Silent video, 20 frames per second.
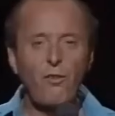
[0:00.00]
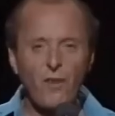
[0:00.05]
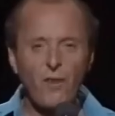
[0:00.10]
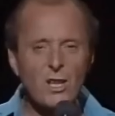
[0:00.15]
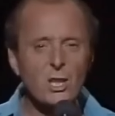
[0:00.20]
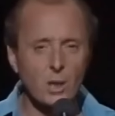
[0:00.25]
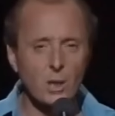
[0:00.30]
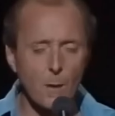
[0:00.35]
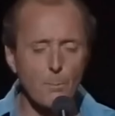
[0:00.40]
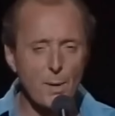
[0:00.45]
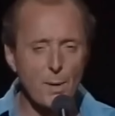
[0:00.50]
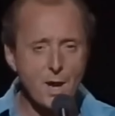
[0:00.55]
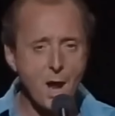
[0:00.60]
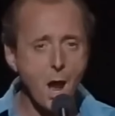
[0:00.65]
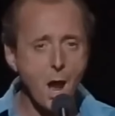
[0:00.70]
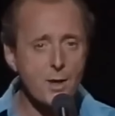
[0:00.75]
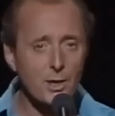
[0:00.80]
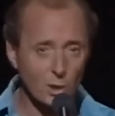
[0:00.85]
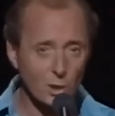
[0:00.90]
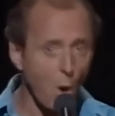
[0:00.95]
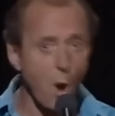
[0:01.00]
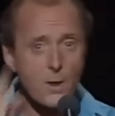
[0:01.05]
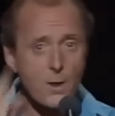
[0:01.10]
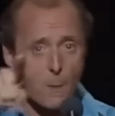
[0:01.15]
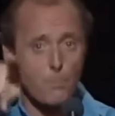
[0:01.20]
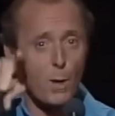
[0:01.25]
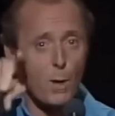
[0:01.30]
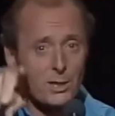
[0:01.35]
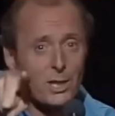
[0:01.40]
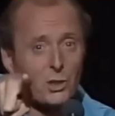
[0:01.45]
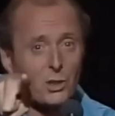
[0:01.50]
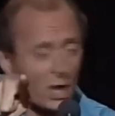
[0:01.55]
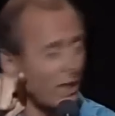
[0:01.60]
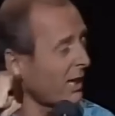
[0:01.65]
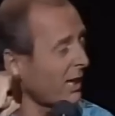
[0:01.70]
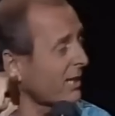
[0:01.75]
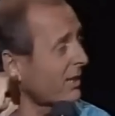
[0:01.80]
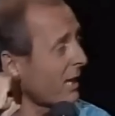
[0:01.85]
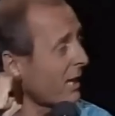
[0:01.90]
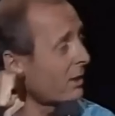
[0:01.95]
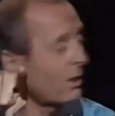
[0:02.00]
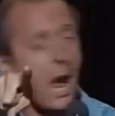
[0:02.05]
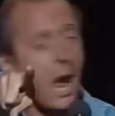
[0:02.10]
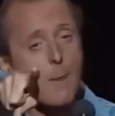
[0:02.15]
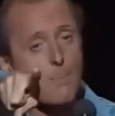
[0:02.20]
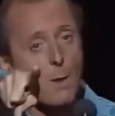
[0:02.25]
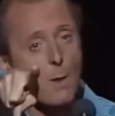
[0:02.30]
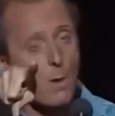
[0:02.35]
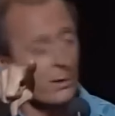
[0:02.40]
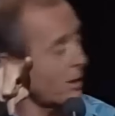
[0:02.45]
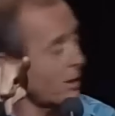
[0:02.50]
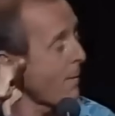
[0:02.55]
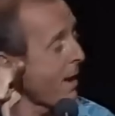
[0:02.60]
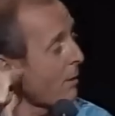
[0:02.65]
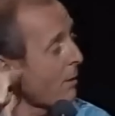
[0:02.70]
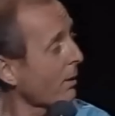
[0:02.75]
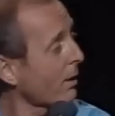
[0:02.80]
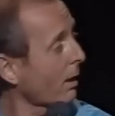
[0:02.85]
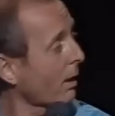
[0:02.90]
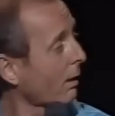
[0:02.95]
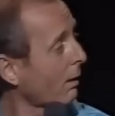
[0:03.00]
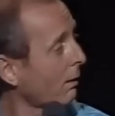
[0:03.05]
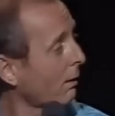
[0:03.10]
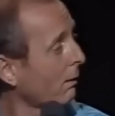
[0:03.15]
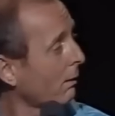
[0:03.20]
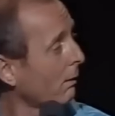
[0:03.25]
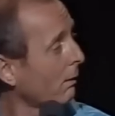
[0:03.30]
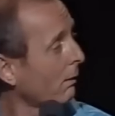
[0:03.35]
The fish go bananas. Oh, the bloody chicken's escaping. What's the matter with it?